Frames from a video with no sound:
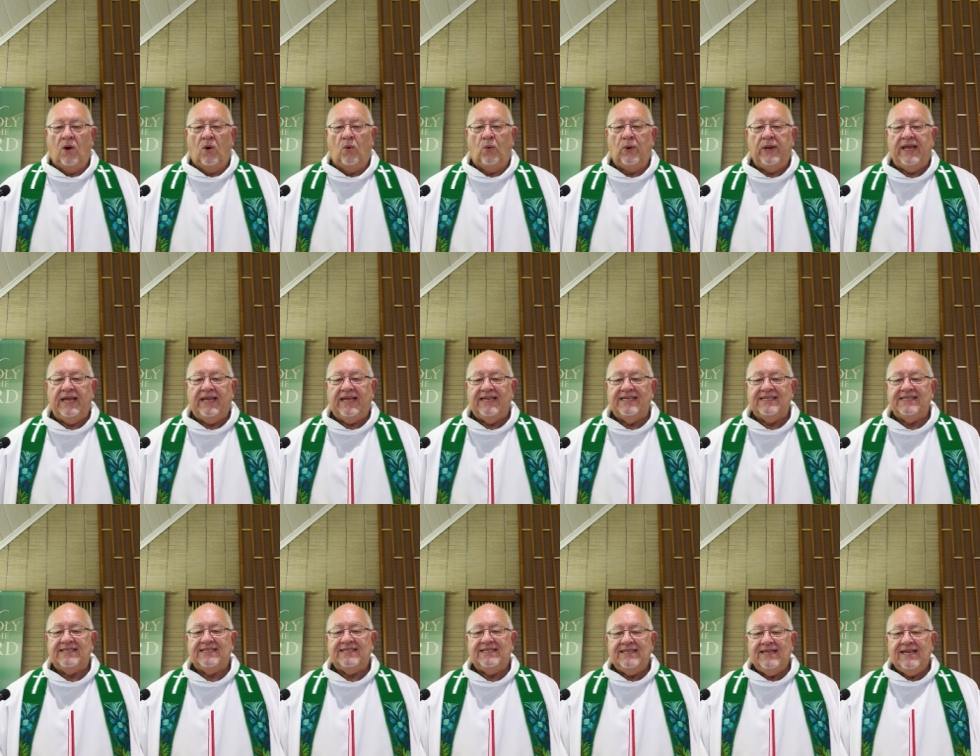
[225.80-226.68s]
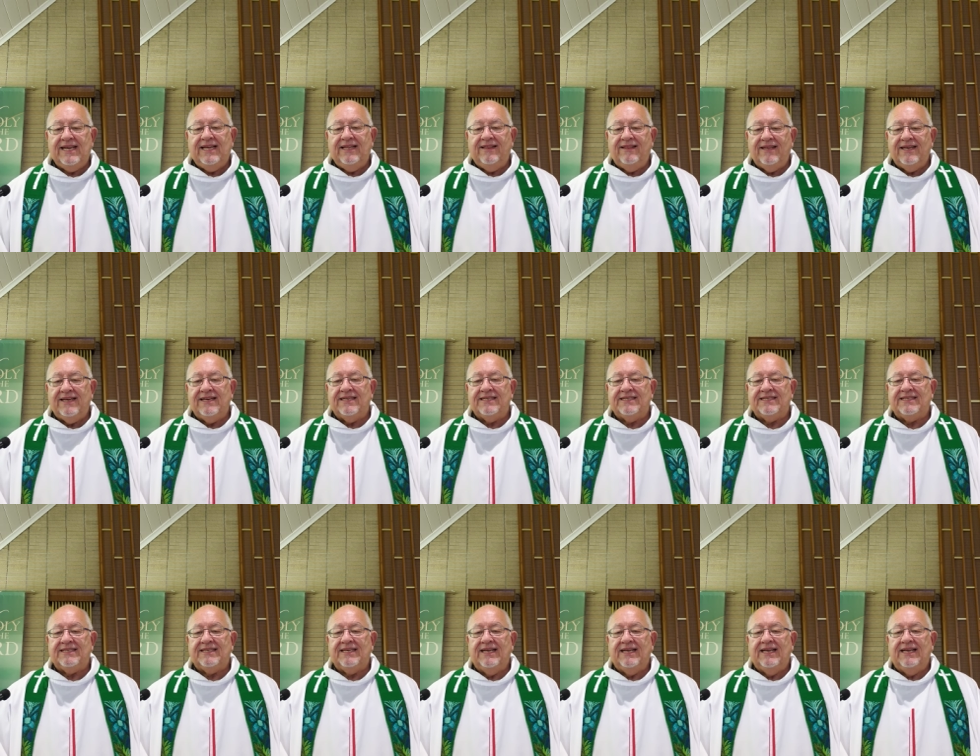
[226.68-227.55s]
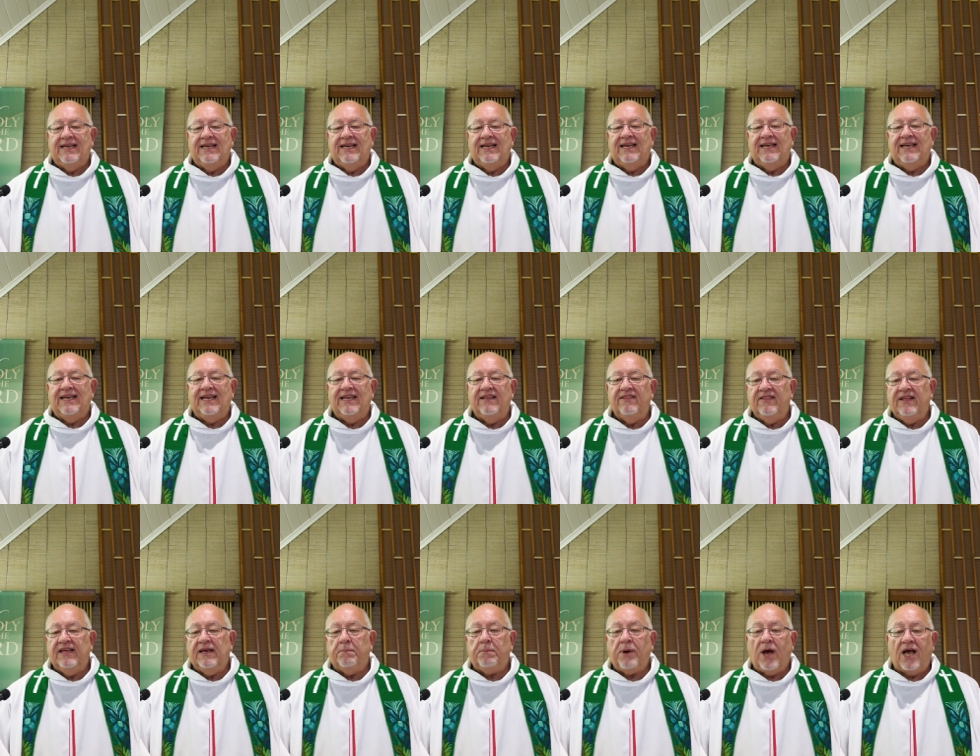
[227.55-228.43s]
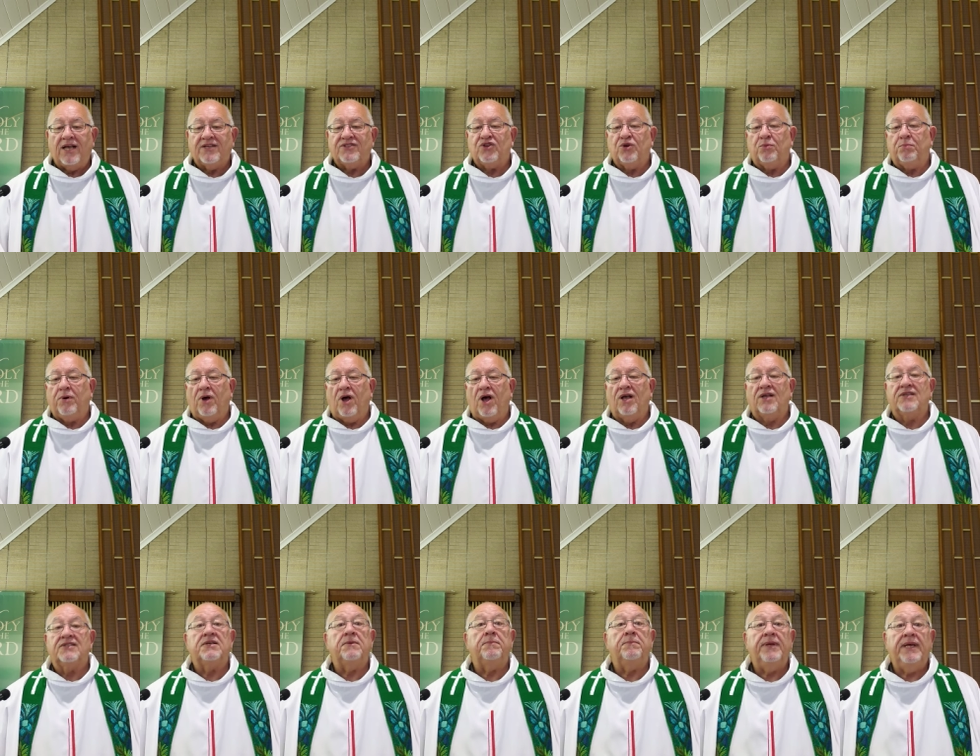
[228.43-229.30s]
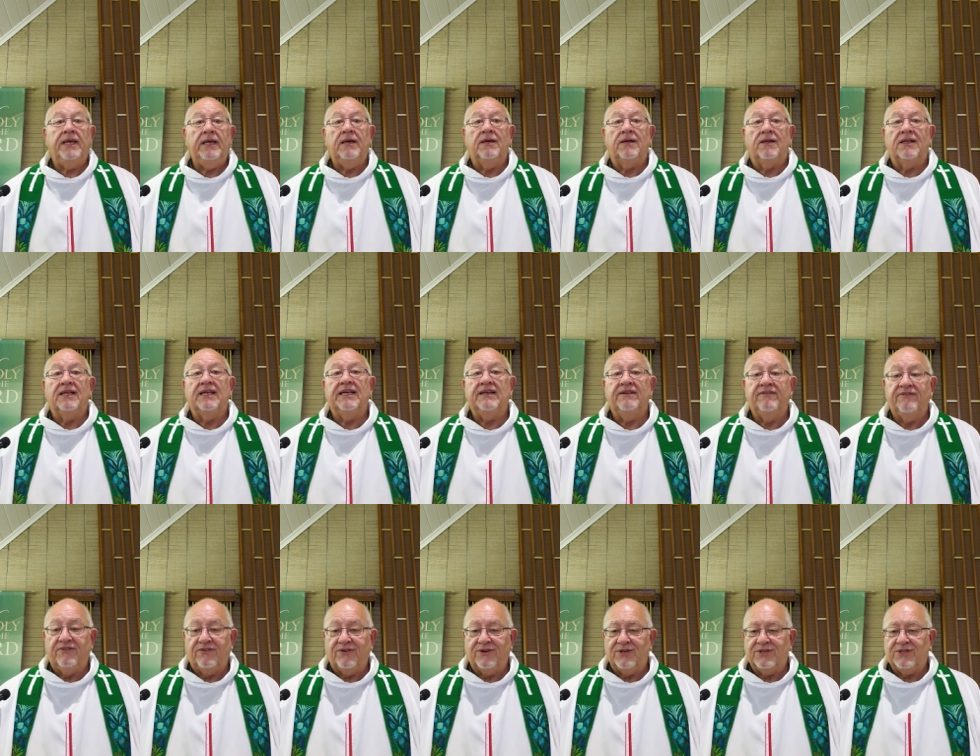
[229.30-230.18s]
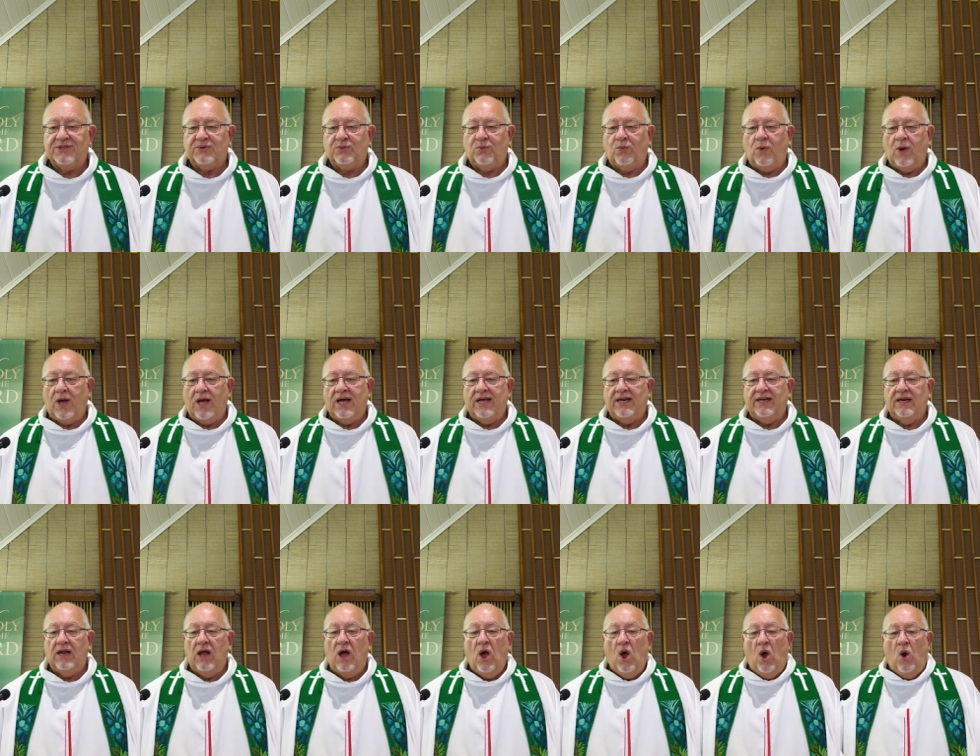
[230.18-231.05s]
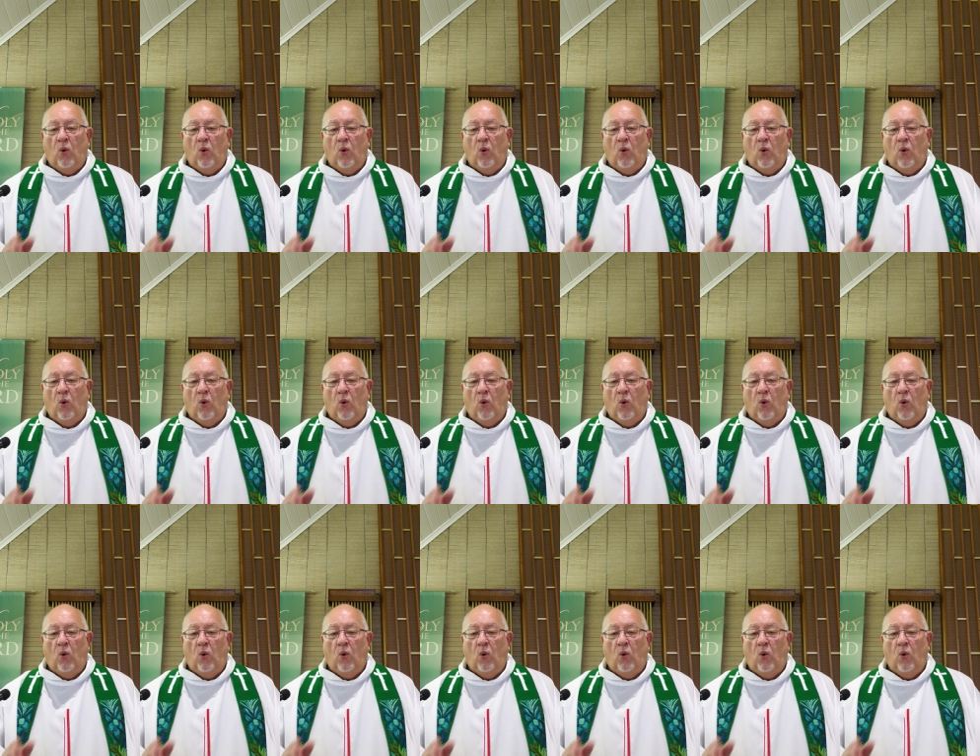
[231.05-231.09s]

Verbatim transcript: We can see this in the Apostle Paul's appeal in verse 1,